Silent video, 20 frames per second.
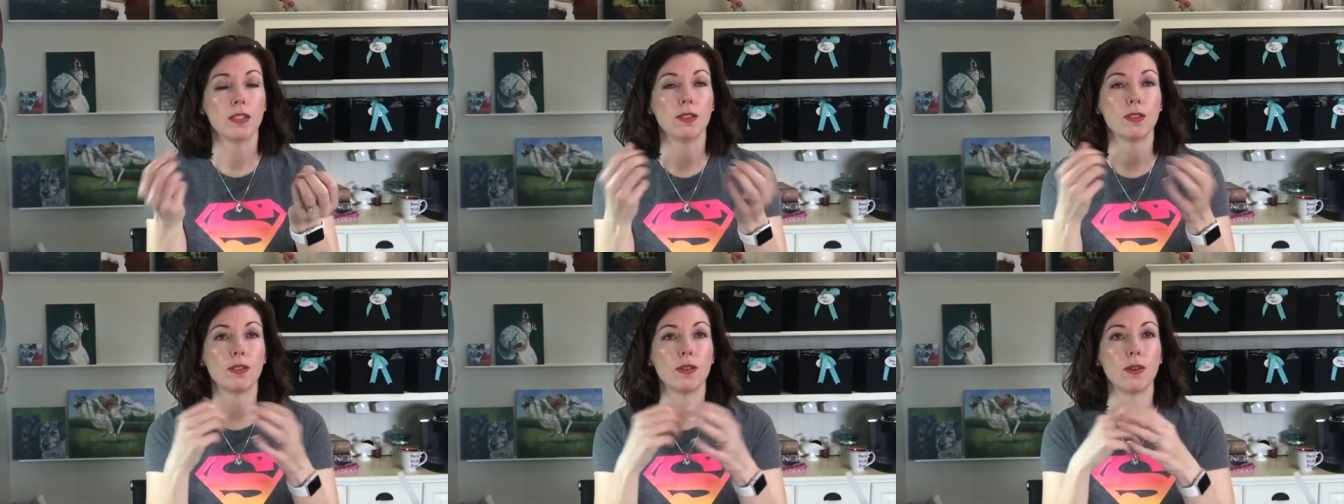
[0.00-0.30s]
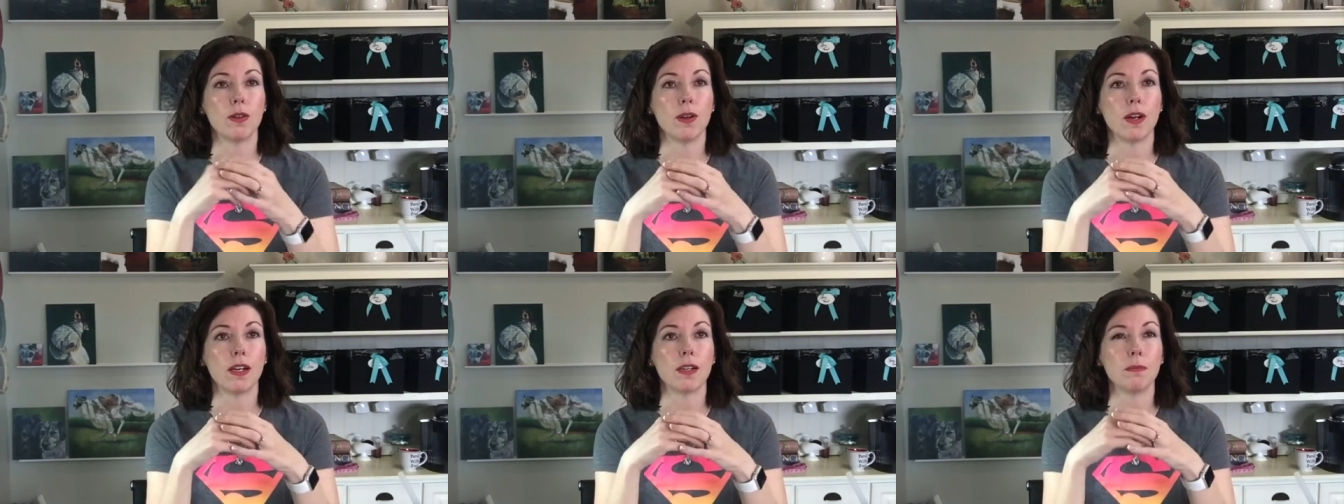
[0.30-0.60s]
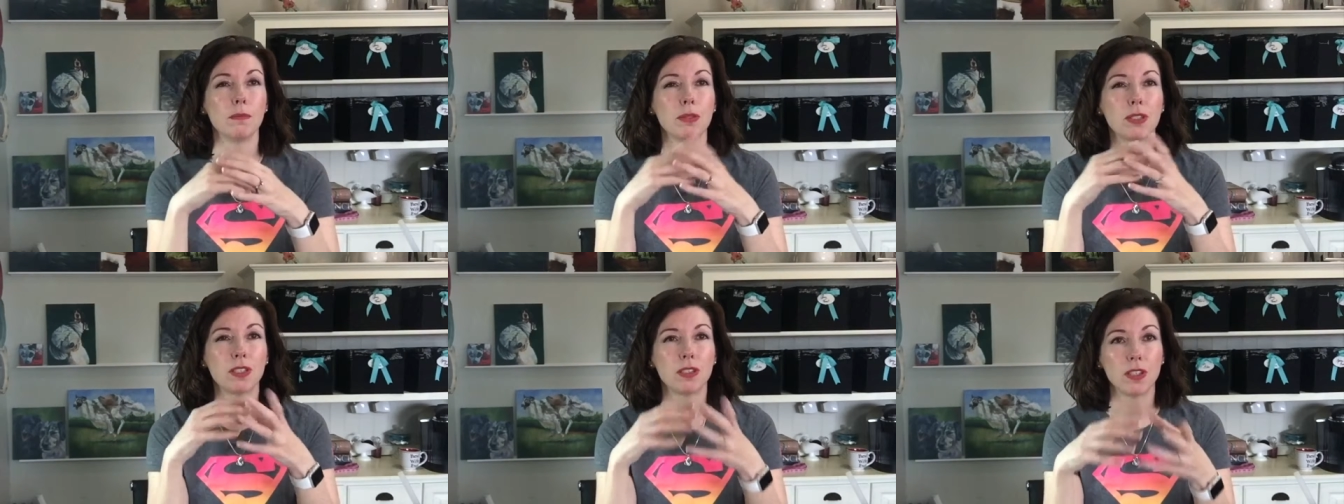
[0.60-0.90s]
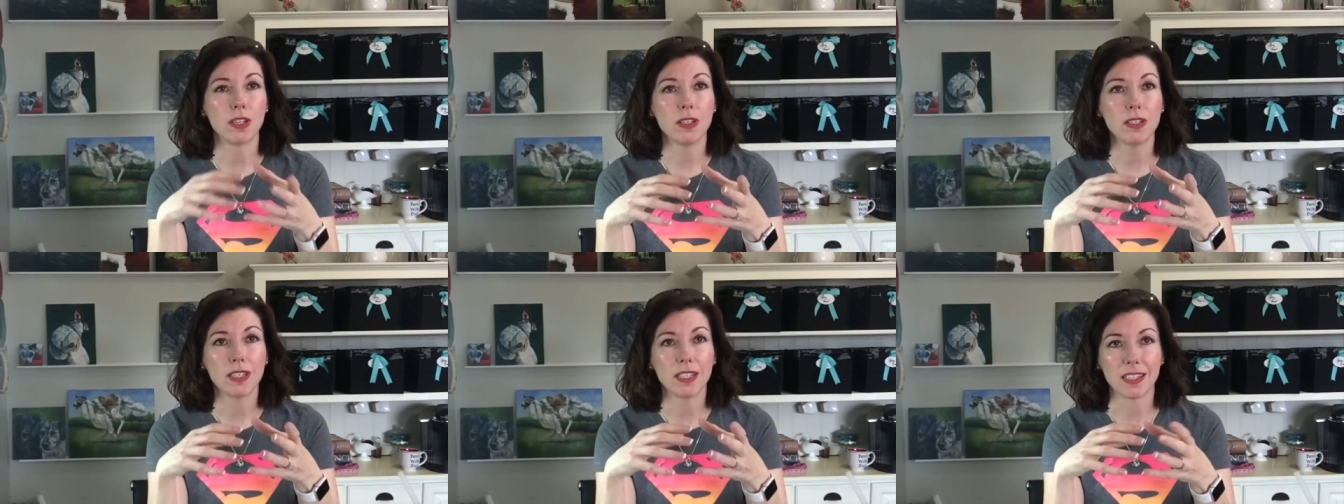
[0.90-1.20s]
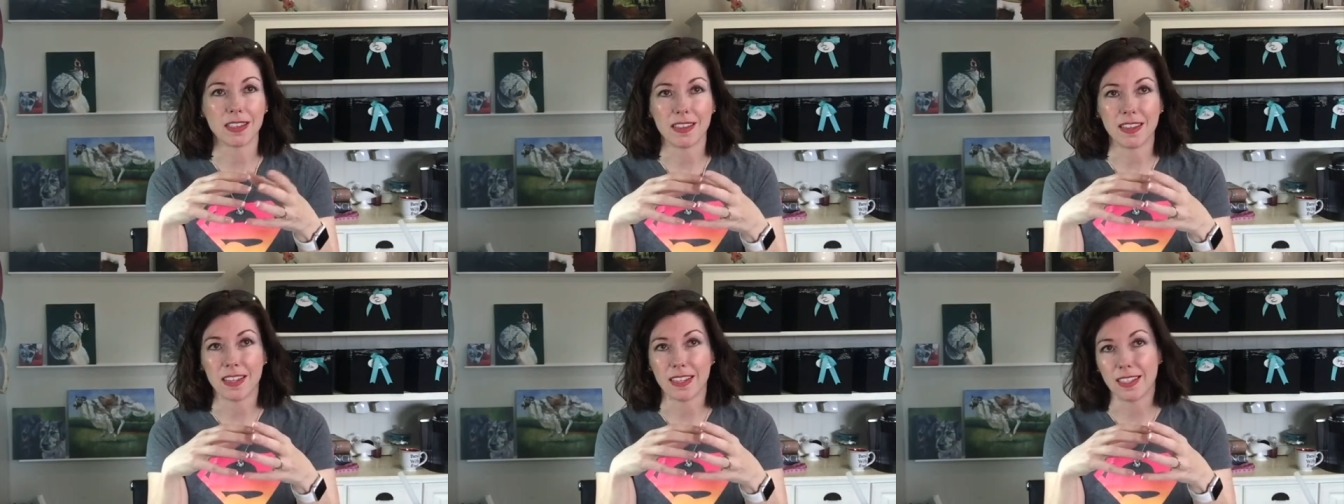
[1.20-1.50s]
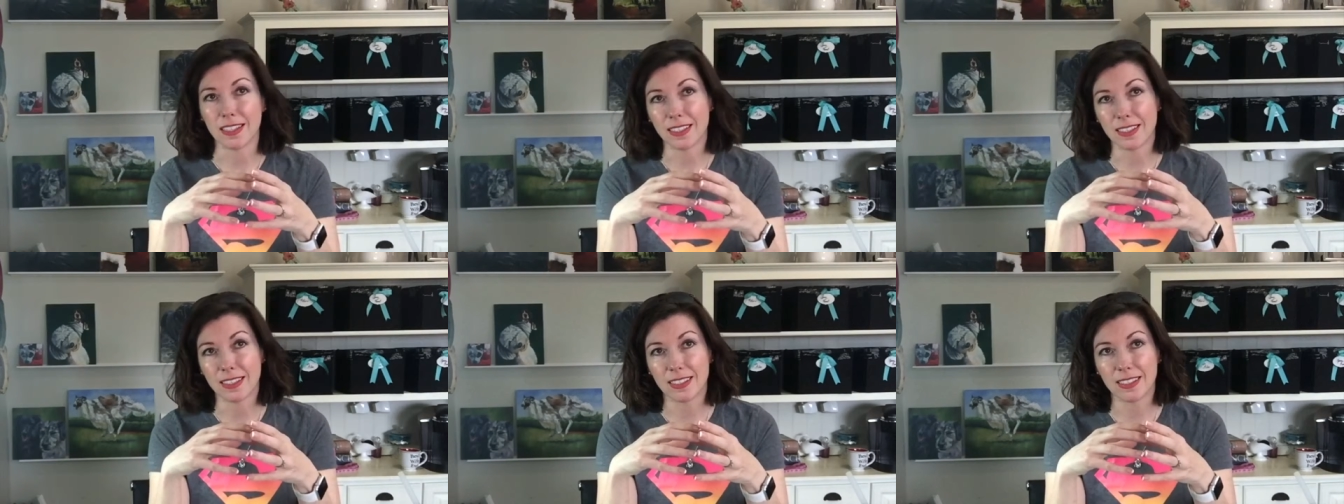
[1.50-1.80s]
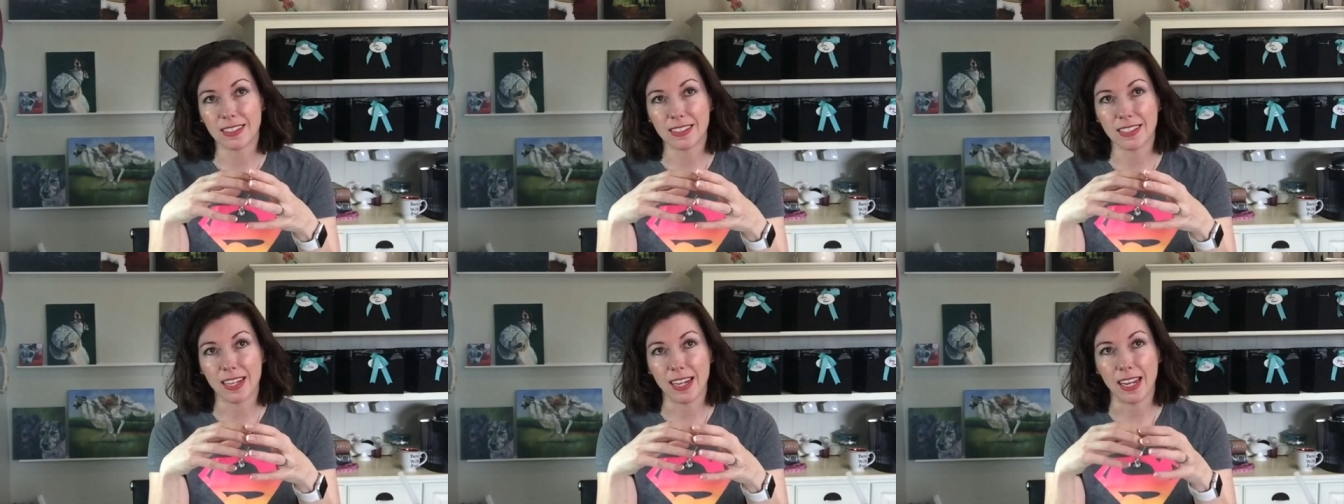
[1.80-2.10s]
So I'm starting
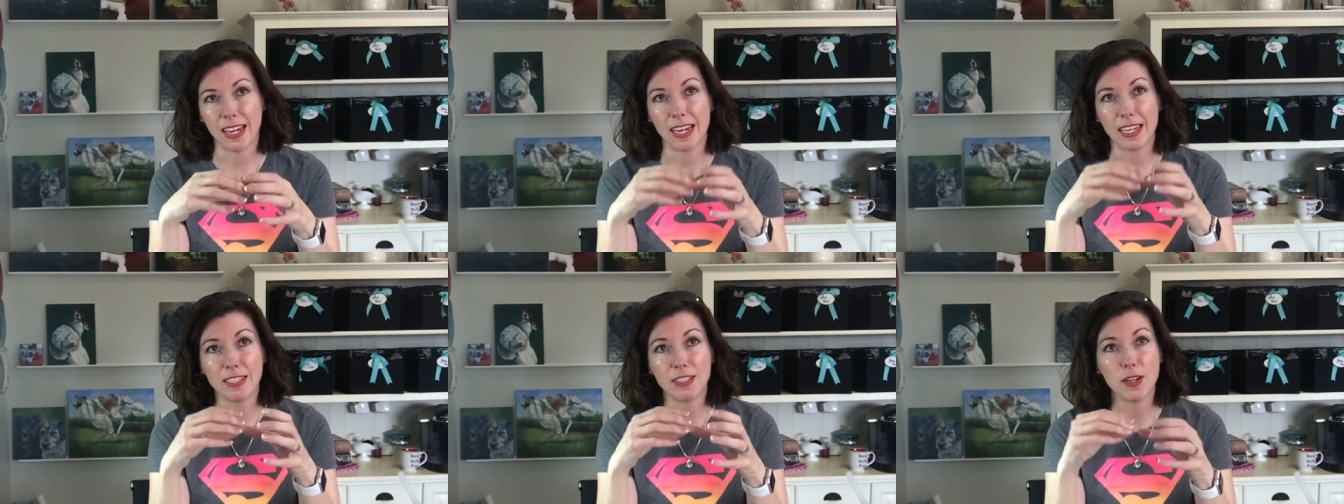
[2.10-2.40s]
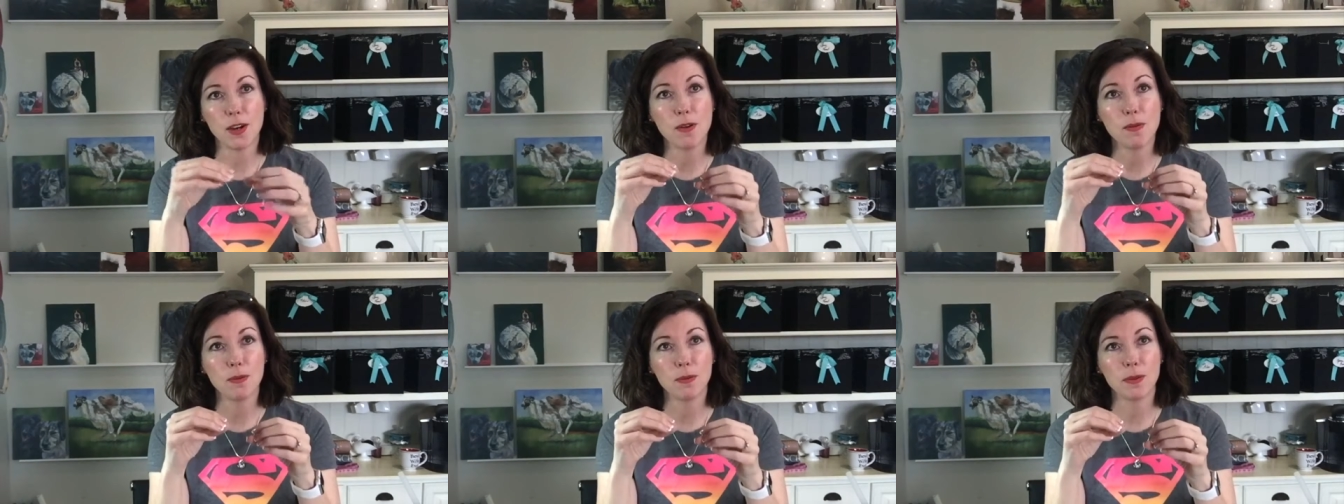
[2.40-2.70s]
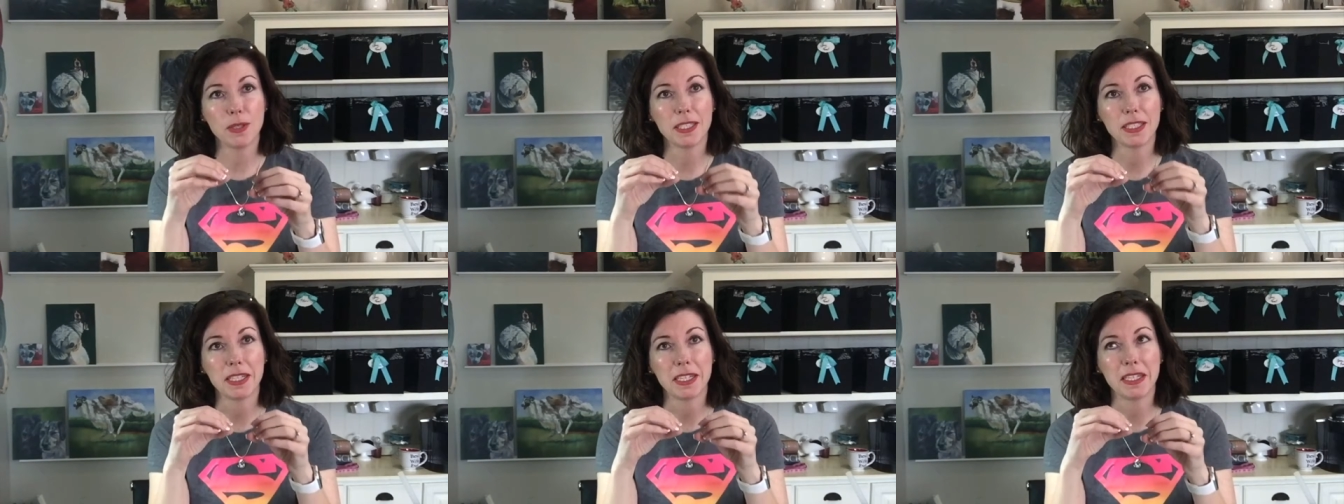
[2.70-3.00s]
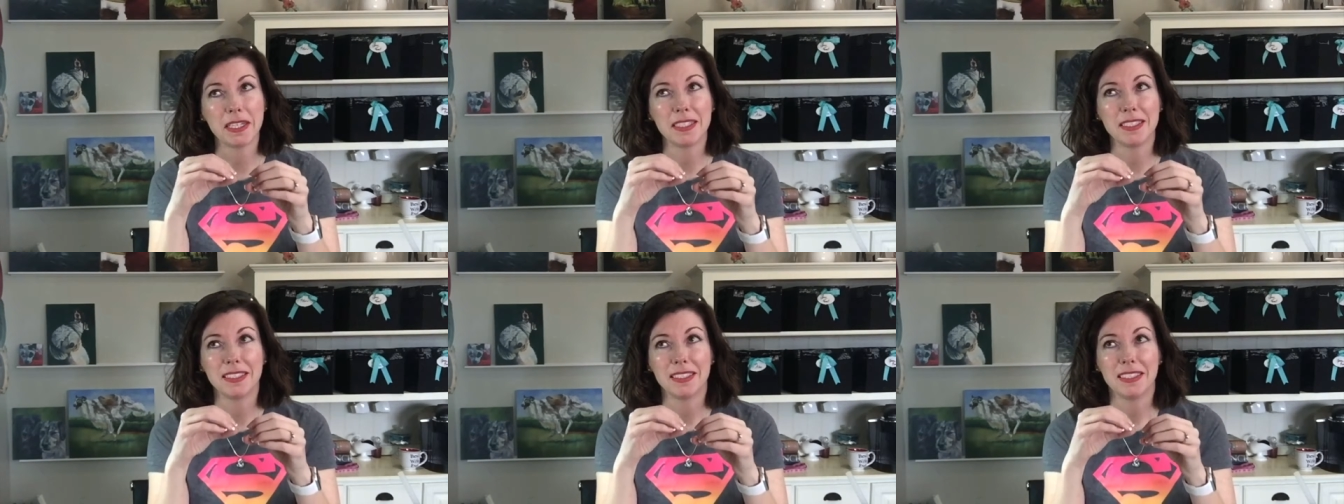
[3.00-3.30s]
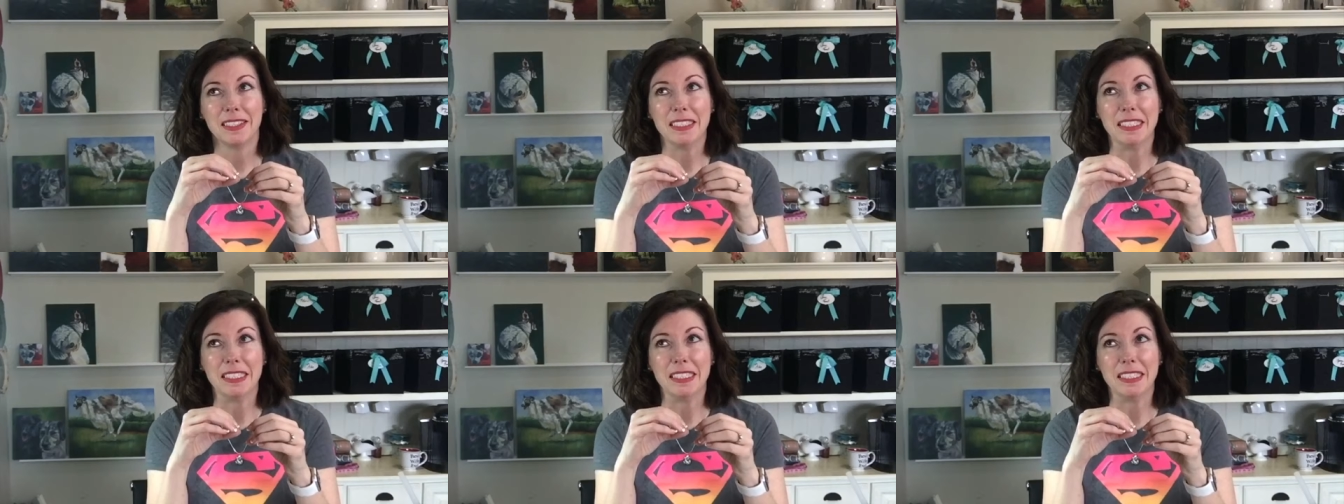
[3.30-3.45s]
this, and I don't really